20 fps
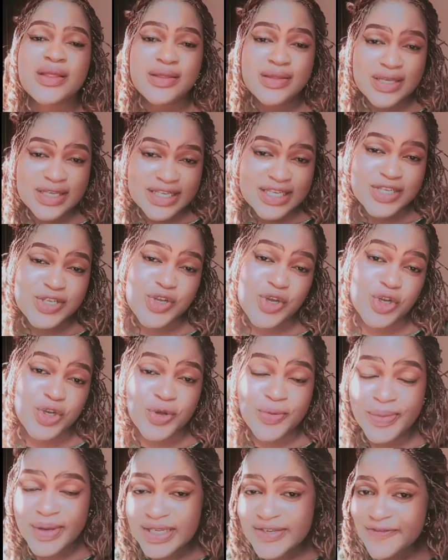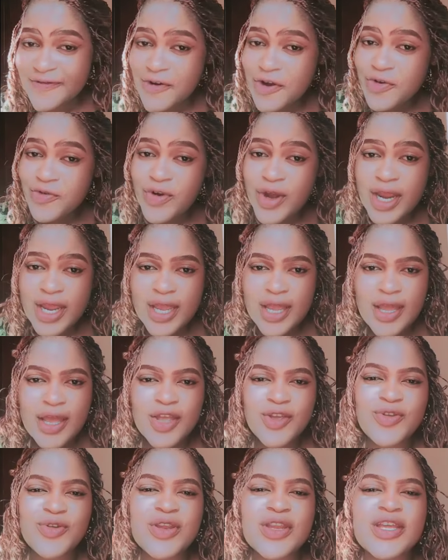This is your new best friend right here.
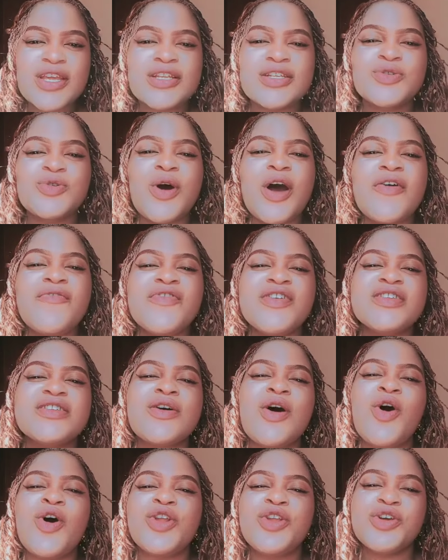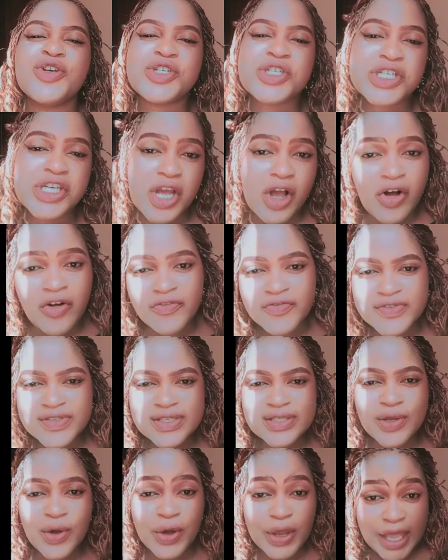You need to have it on your
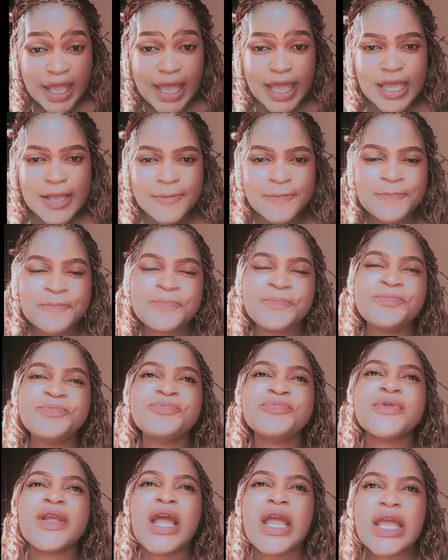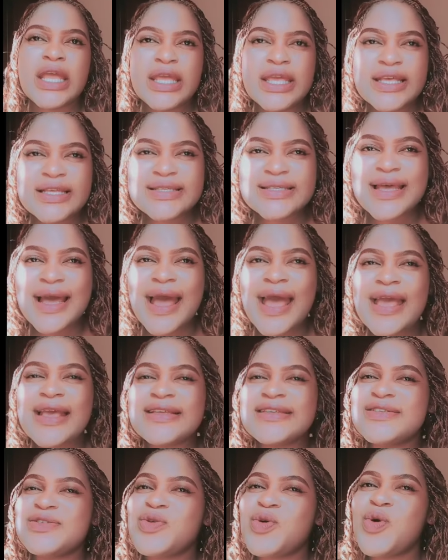shelves, okay? Yes,
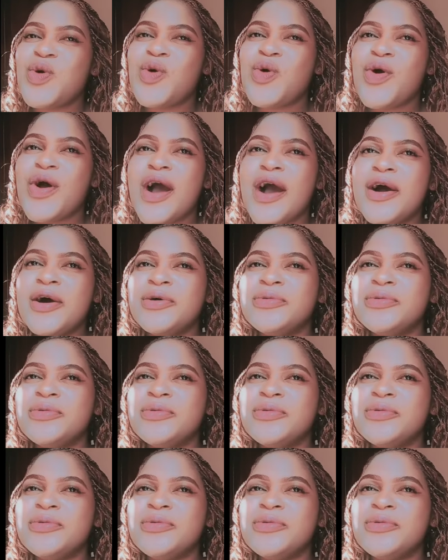guys. So